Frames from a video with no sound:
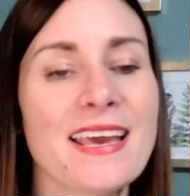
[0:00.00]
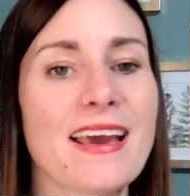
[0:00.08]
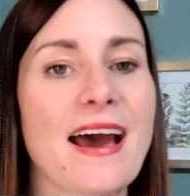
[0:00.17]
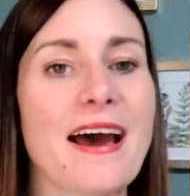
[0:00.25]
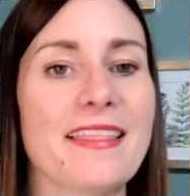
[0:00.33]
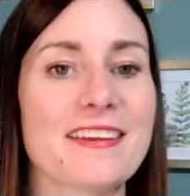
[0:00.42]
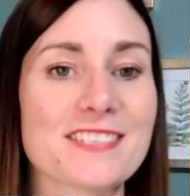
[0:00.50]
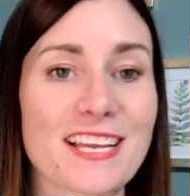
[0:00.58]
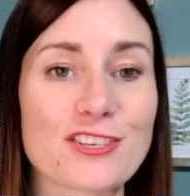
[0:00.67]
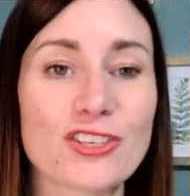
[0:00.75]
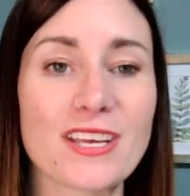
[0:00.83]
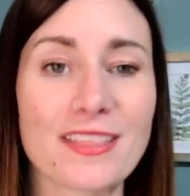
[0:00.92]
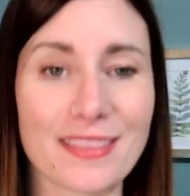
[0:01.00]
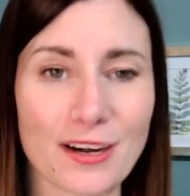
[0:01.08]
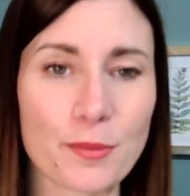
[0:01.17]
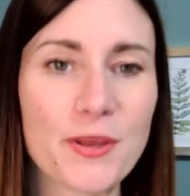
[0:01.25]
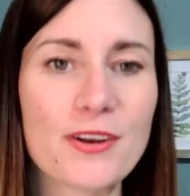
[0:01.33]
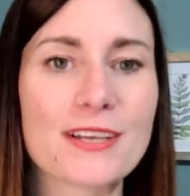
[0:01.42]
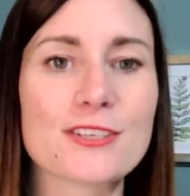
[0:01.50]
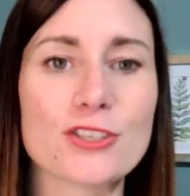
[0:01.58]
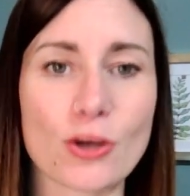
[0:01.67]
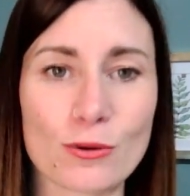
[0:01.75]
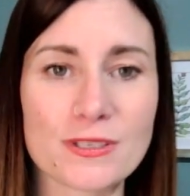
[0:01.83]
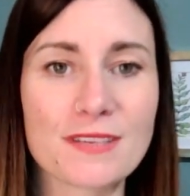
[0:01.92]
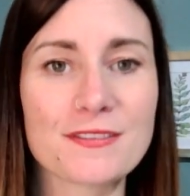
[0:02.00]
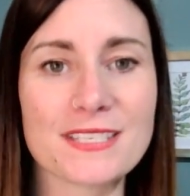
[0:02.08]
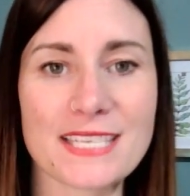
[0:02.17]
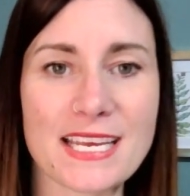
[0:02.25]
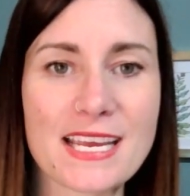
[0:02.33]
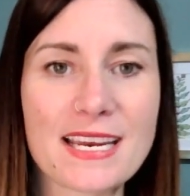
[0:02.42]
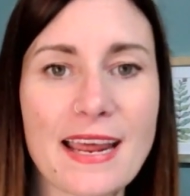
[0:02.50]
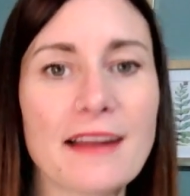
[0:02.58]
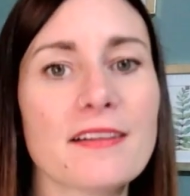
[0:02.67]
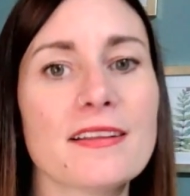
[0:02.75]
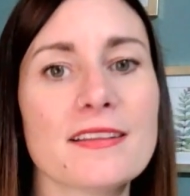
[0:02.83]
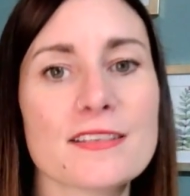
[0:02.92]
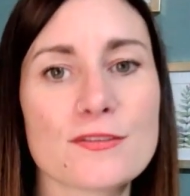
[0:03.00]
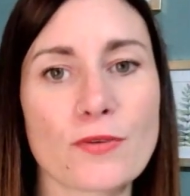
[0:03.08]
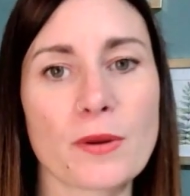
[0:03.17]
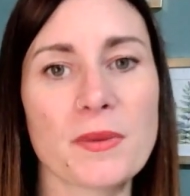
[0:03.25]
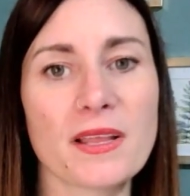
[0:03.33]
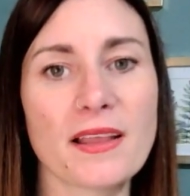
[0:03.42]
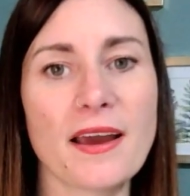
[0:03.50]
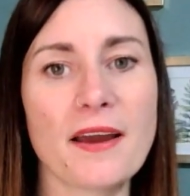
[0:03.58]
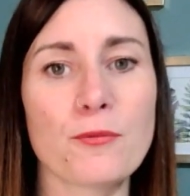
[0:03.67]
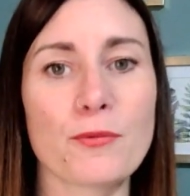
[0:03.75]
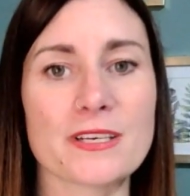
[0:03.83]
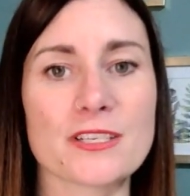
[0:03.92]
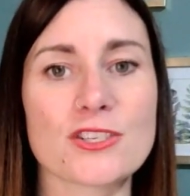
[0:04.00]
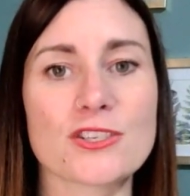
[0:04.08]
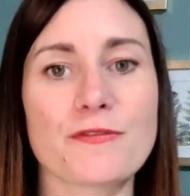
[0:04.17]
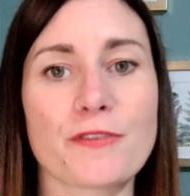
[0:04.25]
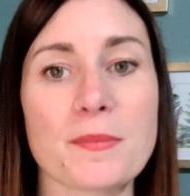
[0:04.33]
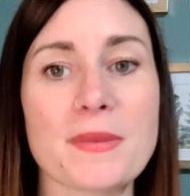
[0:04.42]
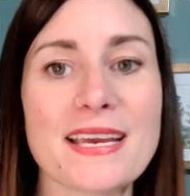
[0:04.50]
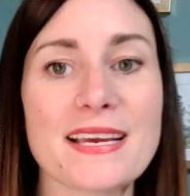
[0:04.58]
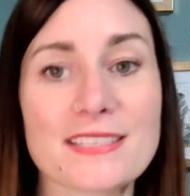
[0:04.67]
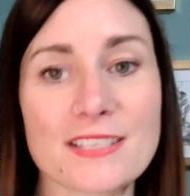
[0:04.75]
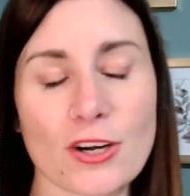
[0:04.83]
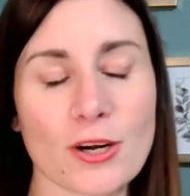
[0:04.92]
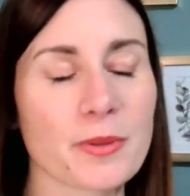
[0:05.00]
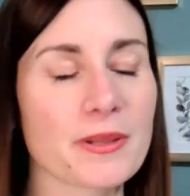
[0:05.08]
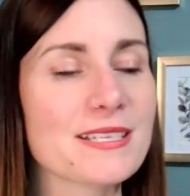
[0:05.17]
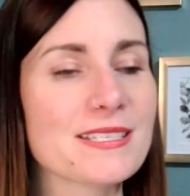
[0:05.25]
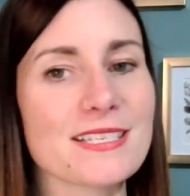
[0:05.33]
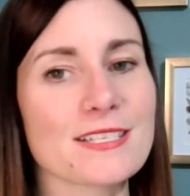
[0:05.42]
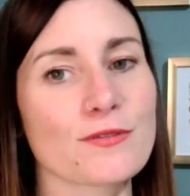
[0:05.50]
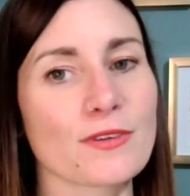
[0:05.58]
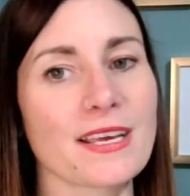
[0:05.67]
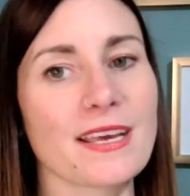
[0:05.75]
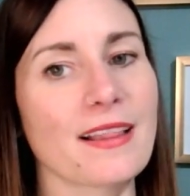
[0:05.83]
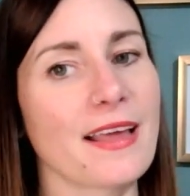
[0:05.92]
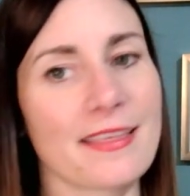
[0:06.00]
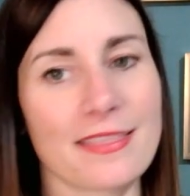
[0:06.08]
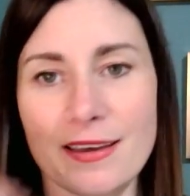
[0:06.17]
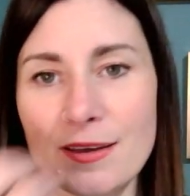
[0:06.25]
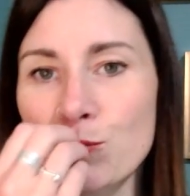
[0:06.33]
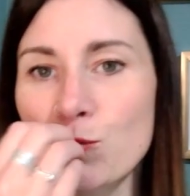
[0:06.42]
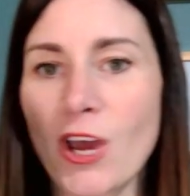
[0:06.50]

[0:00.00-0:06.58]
Uh, there's actually a therapeutic dose of stinging nettle in this formula, which for me as an herbalist is really like the